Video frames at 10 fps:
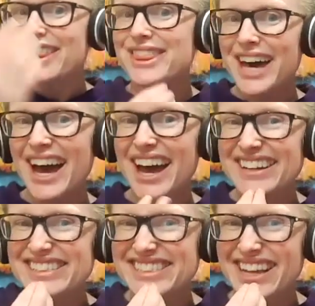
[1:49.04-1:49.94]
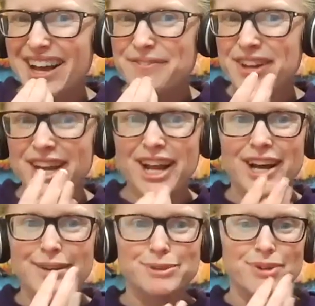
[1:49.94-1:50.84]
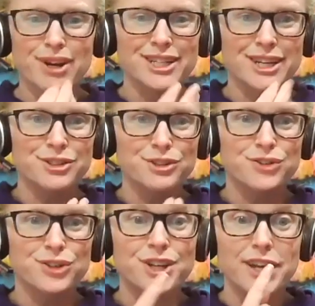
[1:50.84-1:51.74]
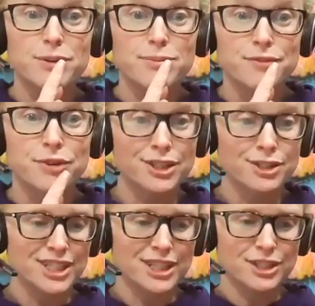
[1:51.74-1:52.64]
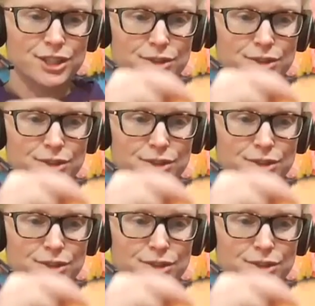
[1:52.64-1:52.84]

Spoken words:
that stuff, it helps break down your food even before your teeth